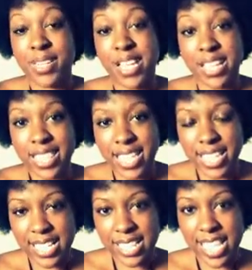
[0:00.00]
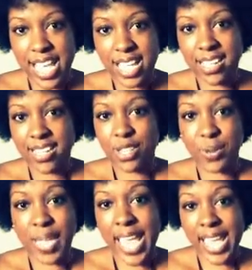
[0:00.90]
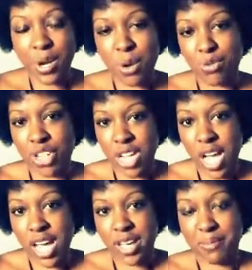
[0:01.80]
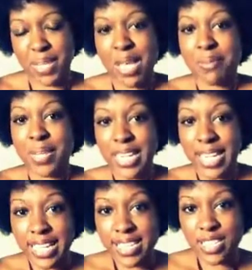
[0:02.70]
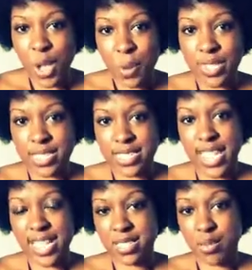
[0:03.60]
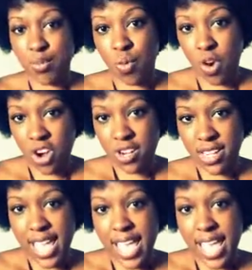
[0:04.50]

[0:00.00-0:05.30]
Nothing that you can't overcome, but it is going to take some work,